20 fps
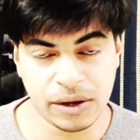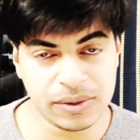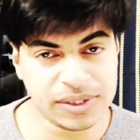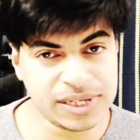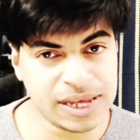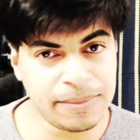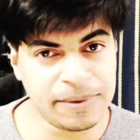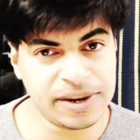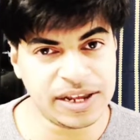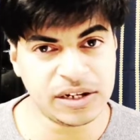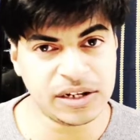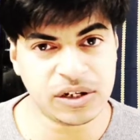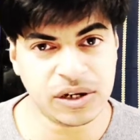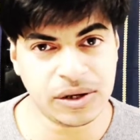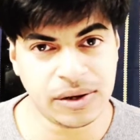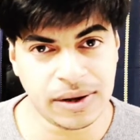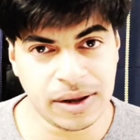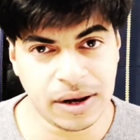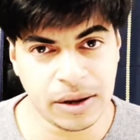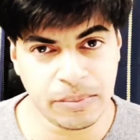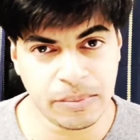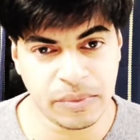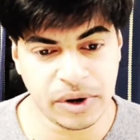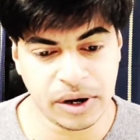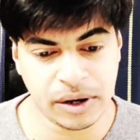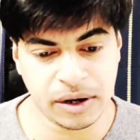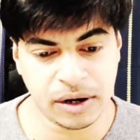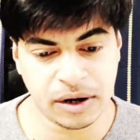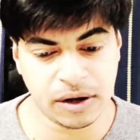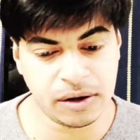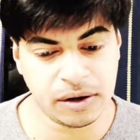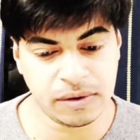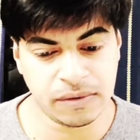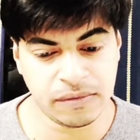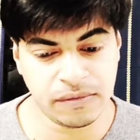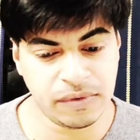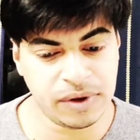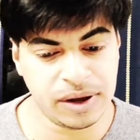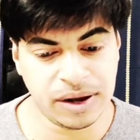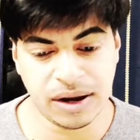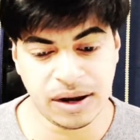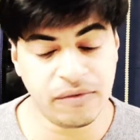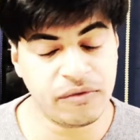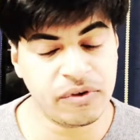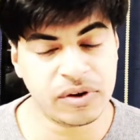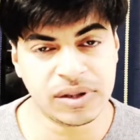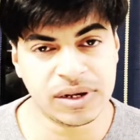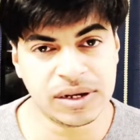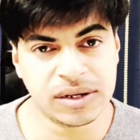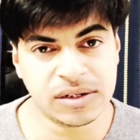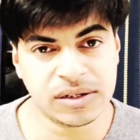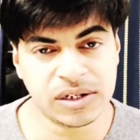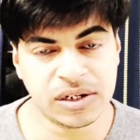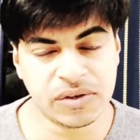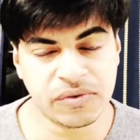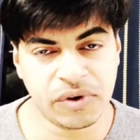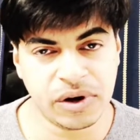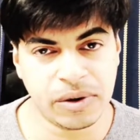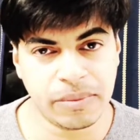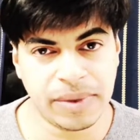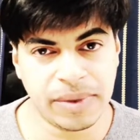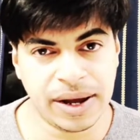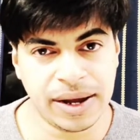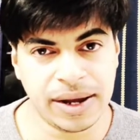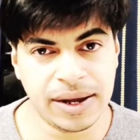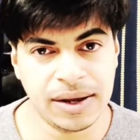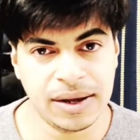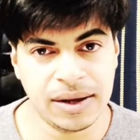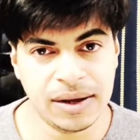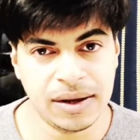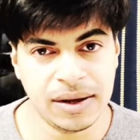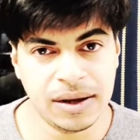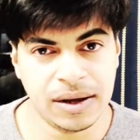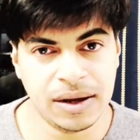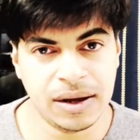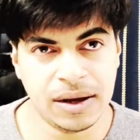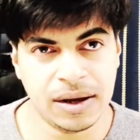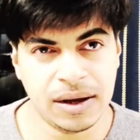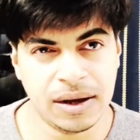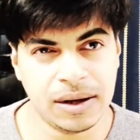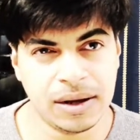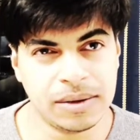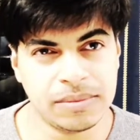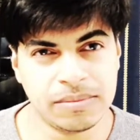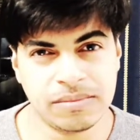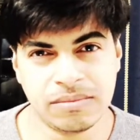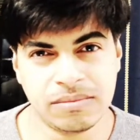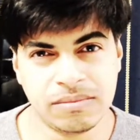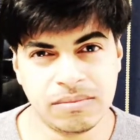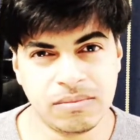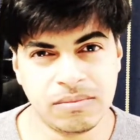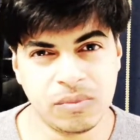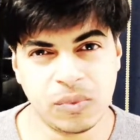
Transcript: iOS application development, uh, where everything is driven by uh,